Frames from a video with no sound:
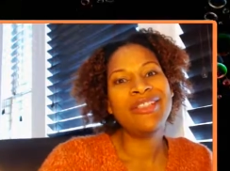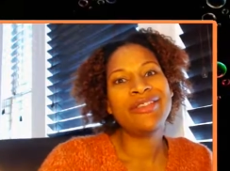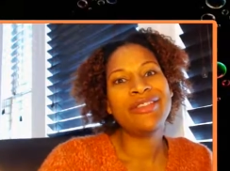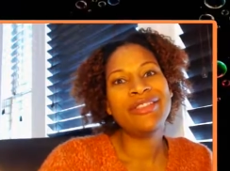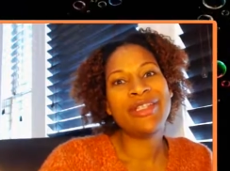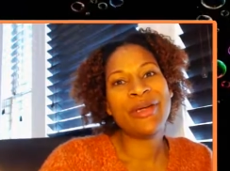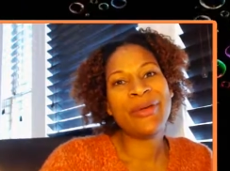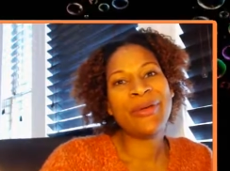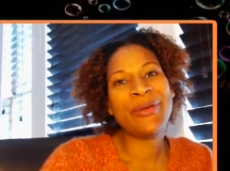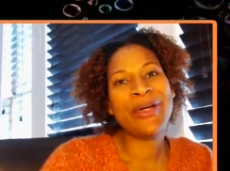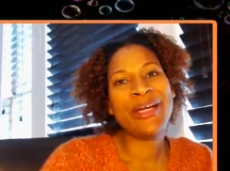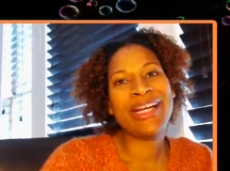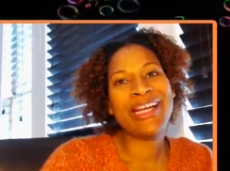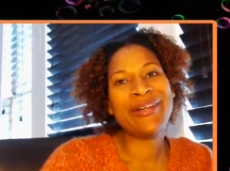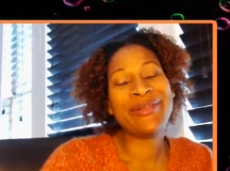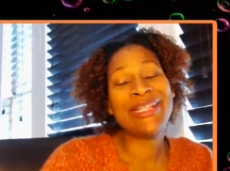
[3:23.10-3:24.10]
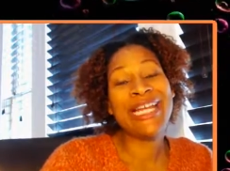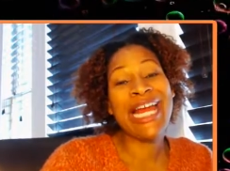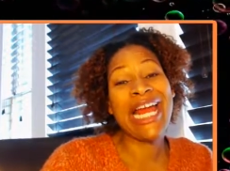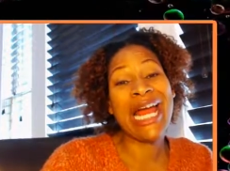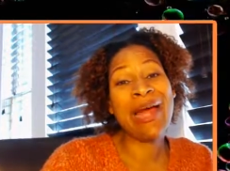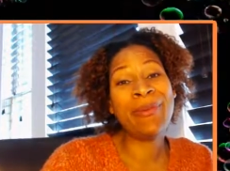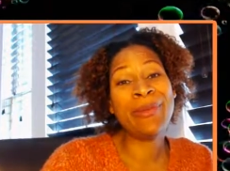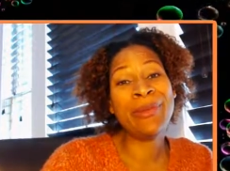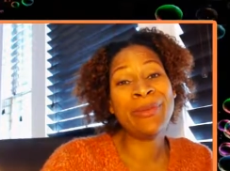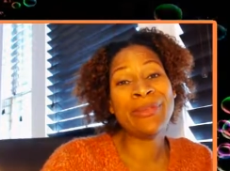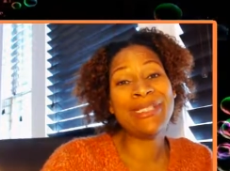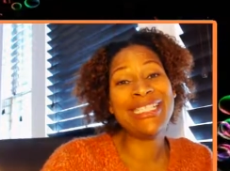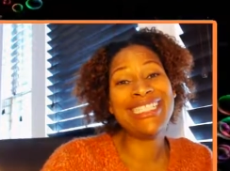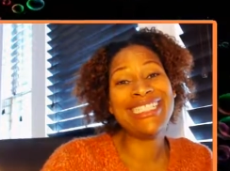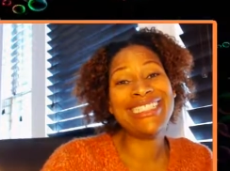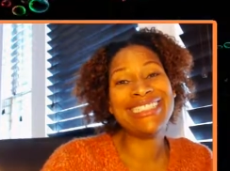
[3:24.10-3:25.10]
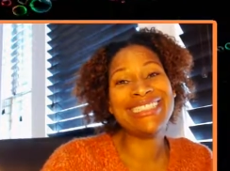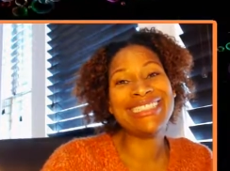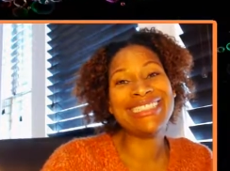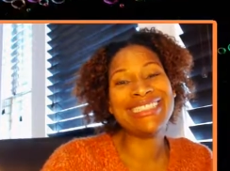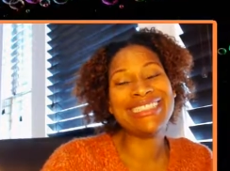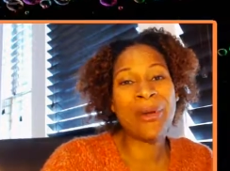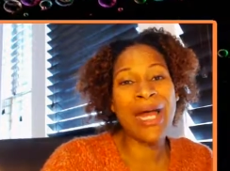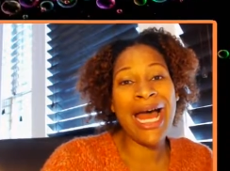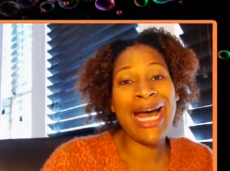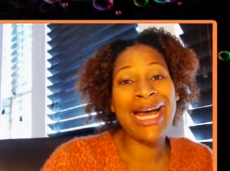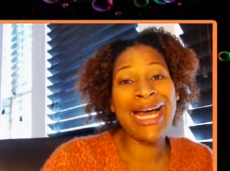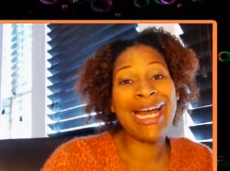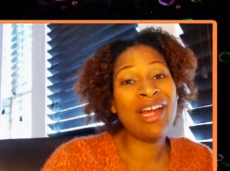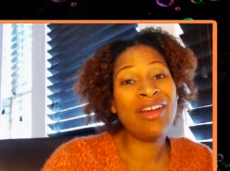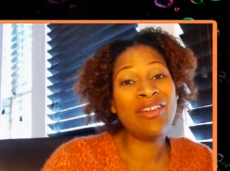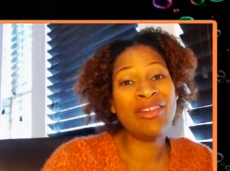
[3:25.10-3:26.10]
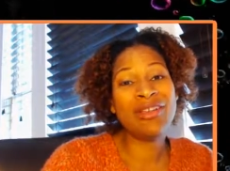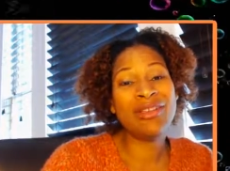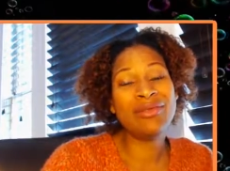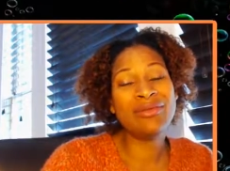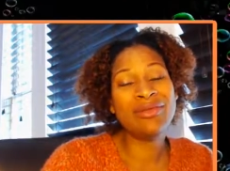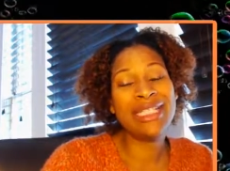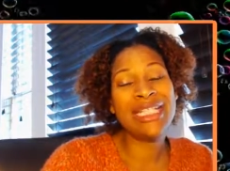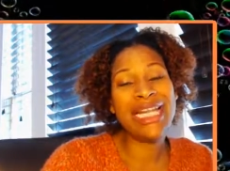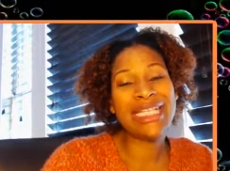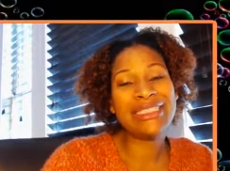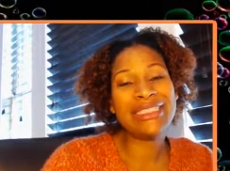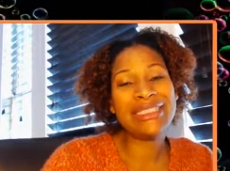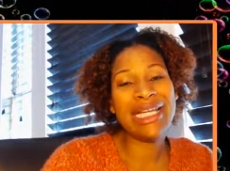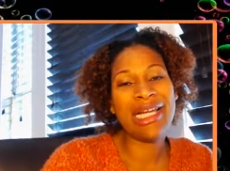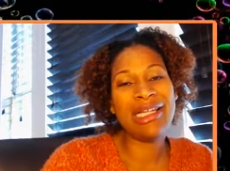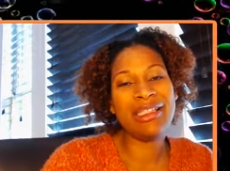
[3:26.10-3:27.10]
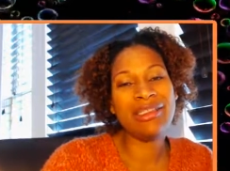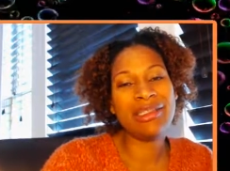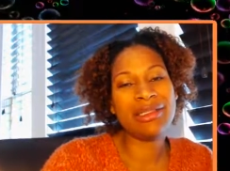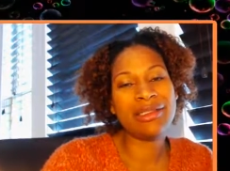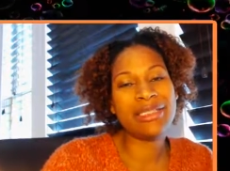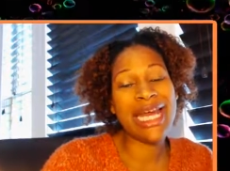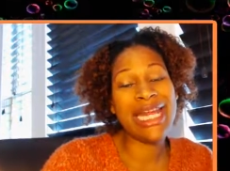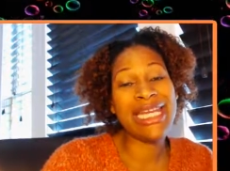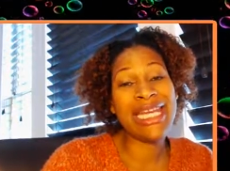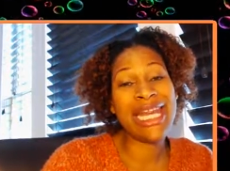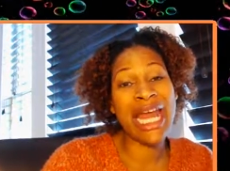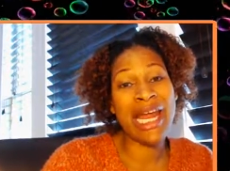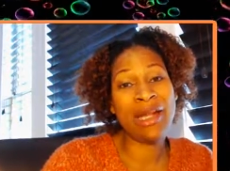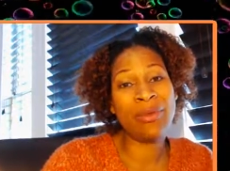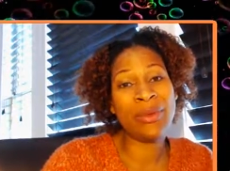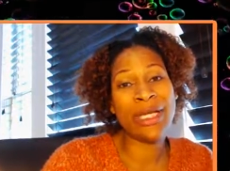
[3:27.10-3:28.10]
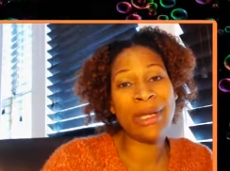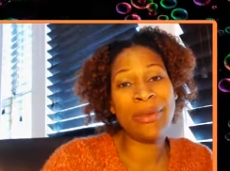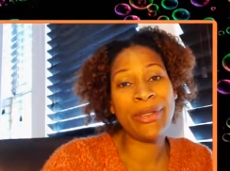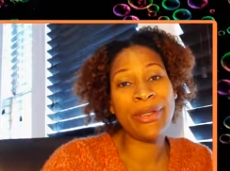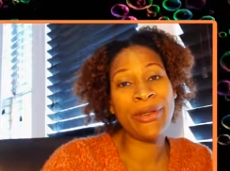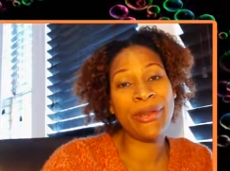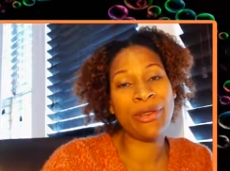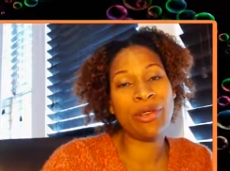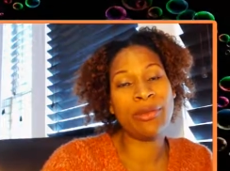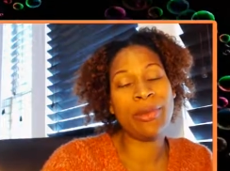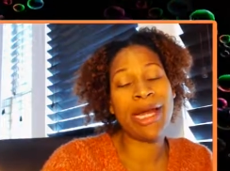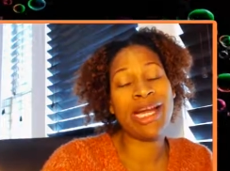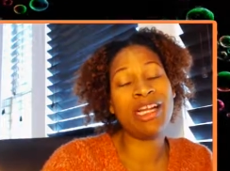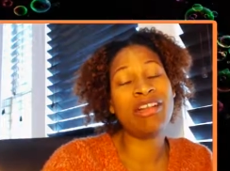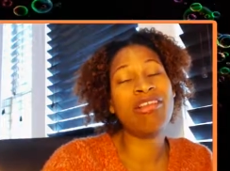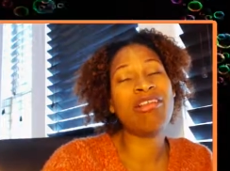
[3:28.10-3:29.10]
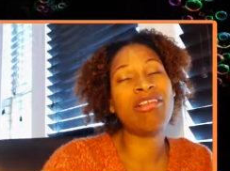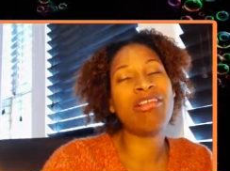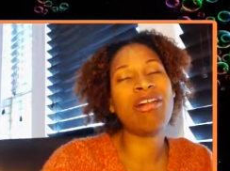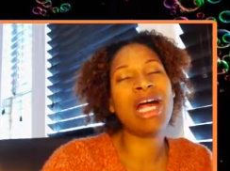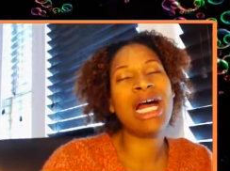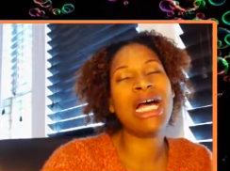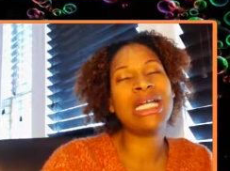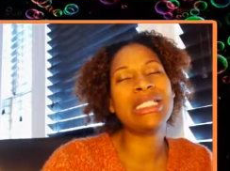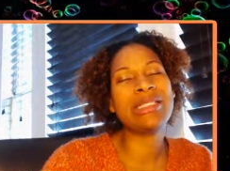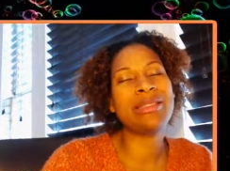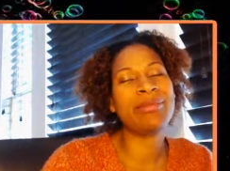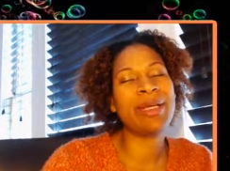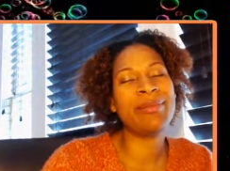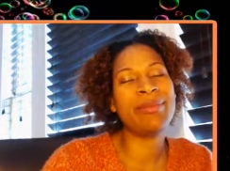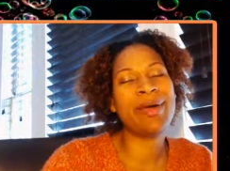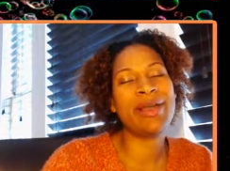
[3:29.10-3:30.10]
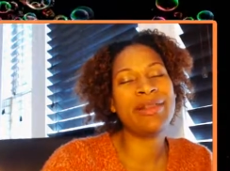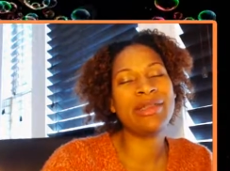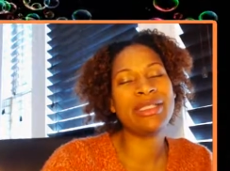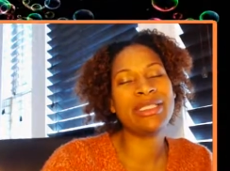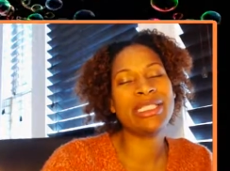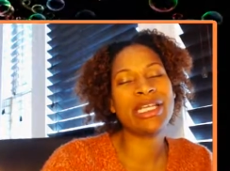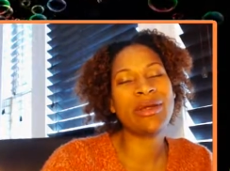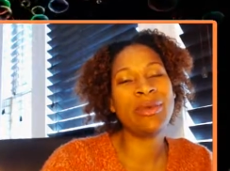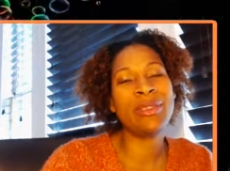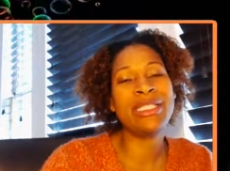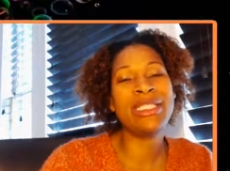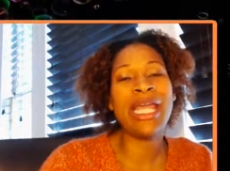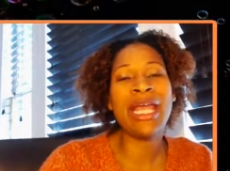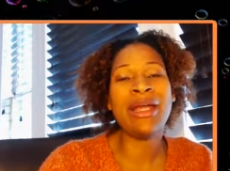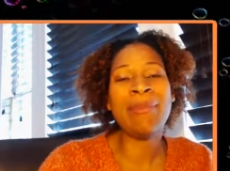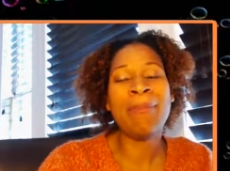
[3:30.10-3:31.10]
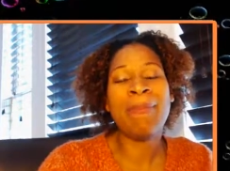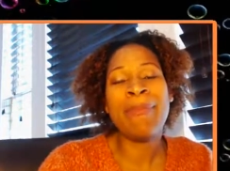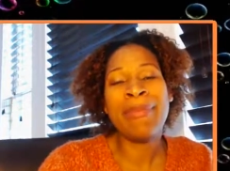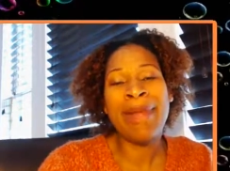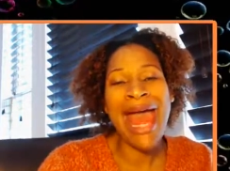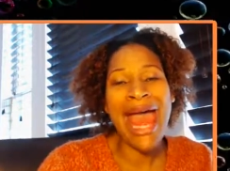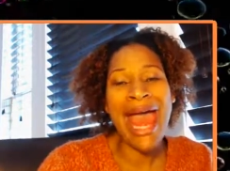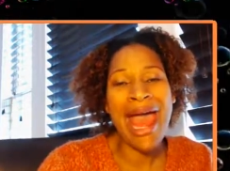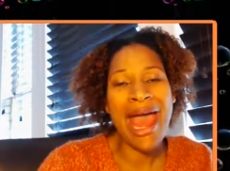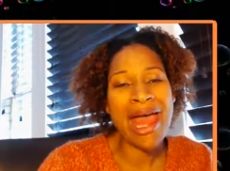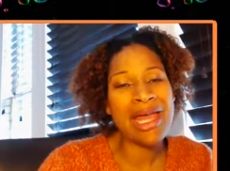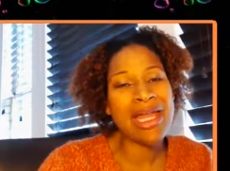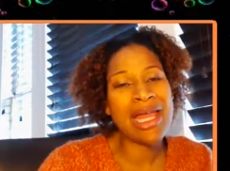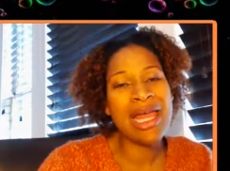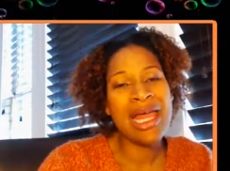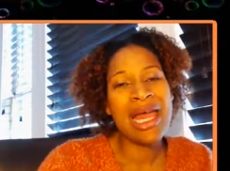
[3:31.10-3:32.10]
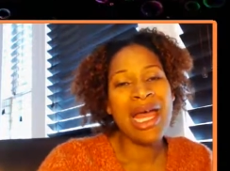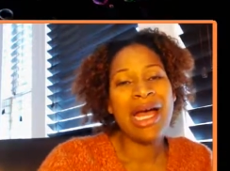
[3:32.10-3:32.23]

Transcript: So uh, what happened was I the next day, like that night when I went home, I cried to my mother and said, "Can we take him back?"